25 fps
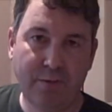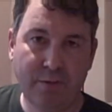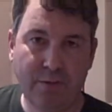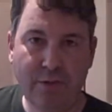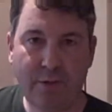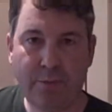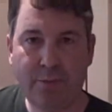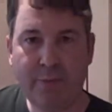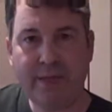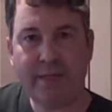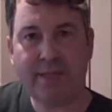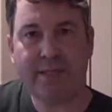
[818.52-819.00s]

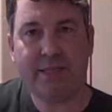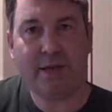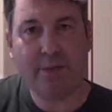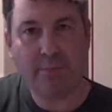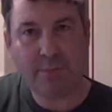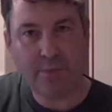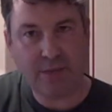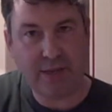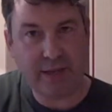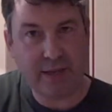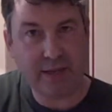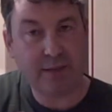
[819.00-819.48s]
the beat it
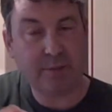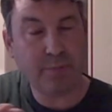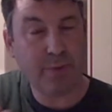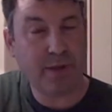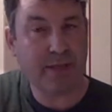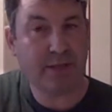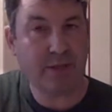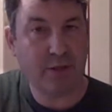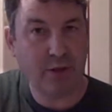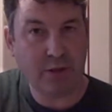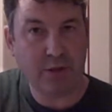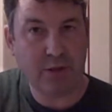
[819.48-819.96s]
thing
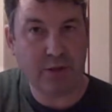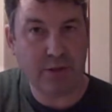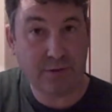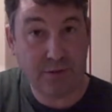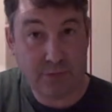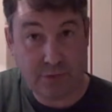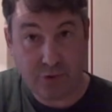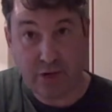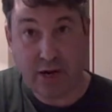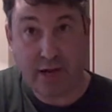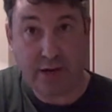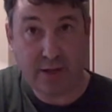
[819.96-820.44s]
depending on the
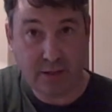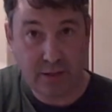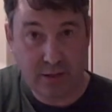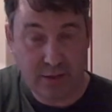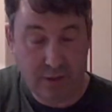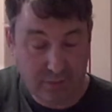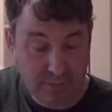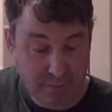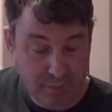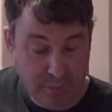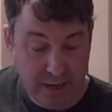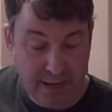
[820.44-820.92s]
track that
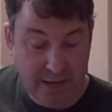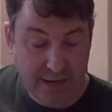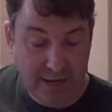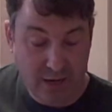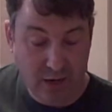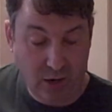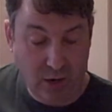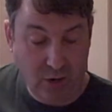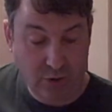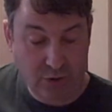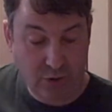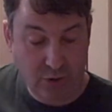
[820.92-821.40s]
you've played
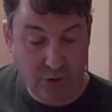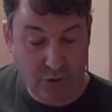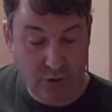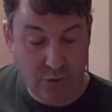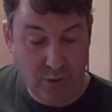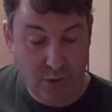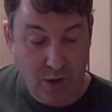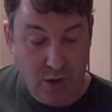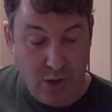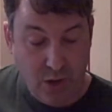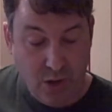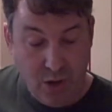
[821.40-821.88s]
along
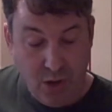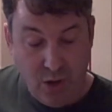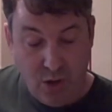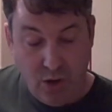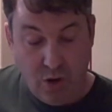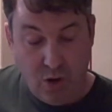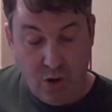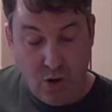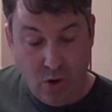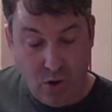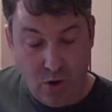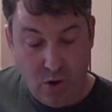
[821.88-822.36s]
to,
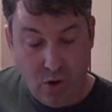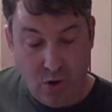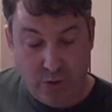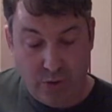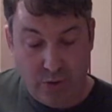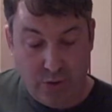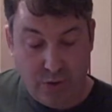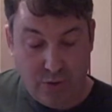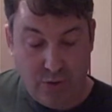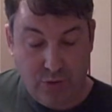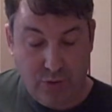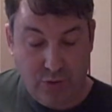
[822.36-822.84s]
or
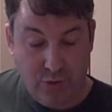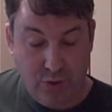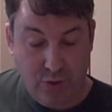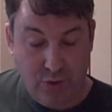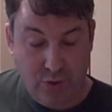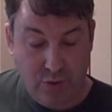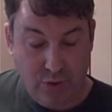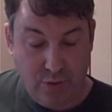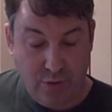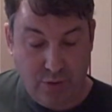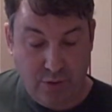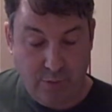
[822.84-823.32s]
you can
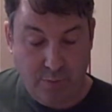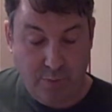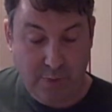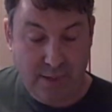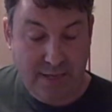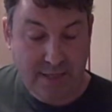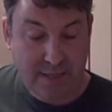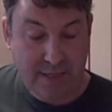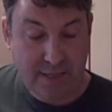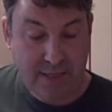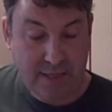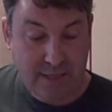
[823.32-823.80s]
just do the
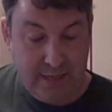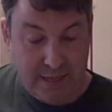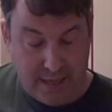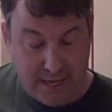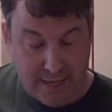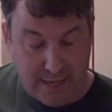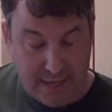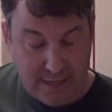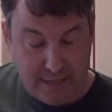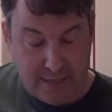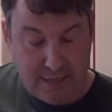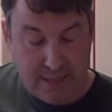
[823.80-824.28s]
beat it
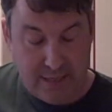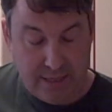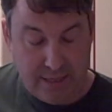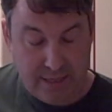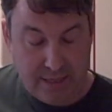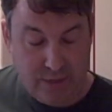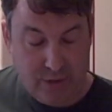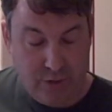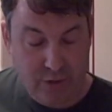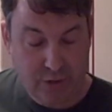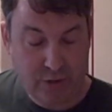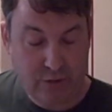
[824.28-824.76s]
in
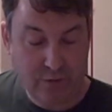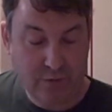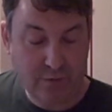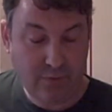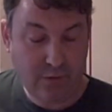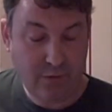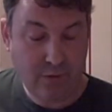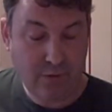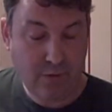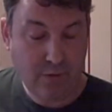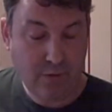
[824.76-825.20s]
this sort of